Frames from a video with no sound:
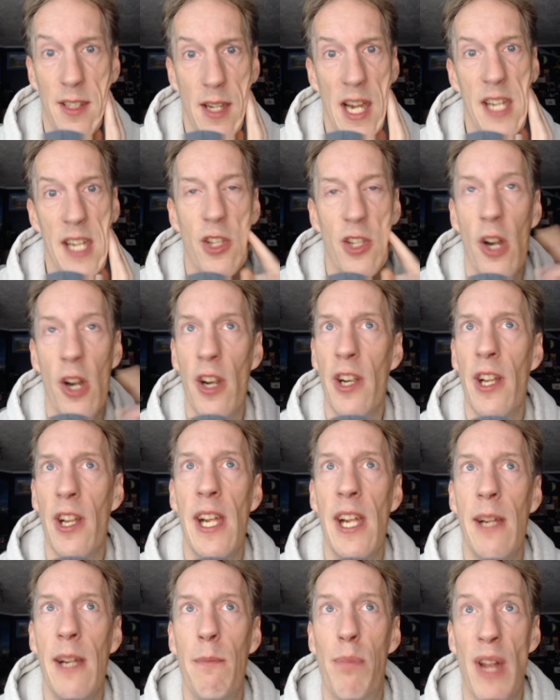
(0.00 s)
I started
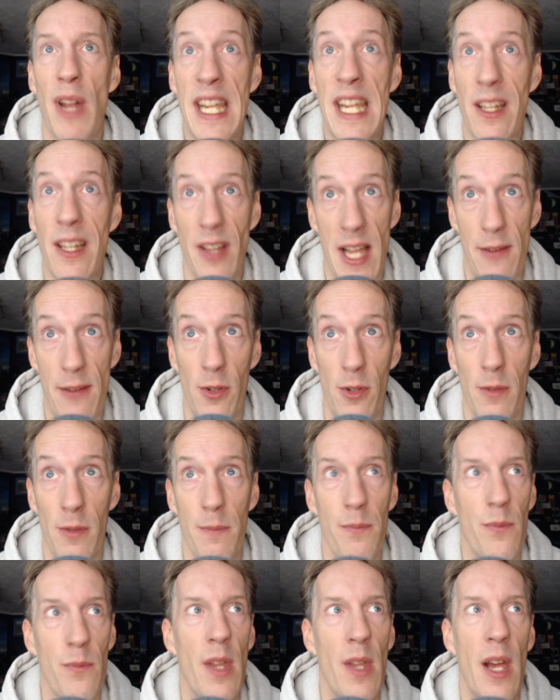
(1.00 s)
a blank level,
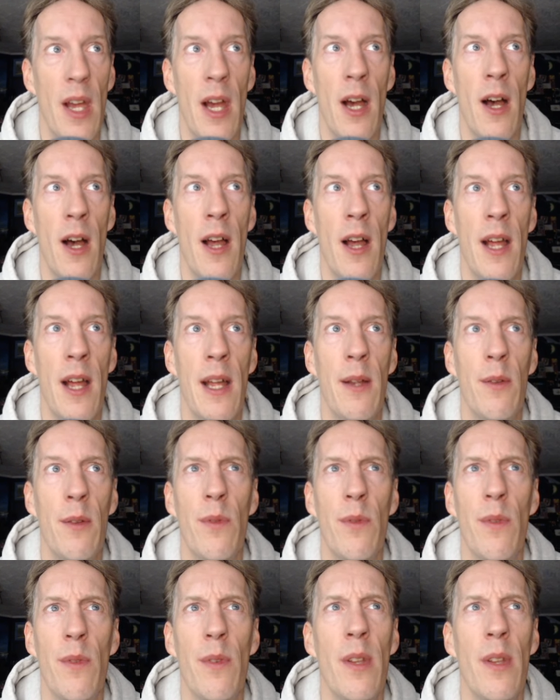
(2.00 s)
and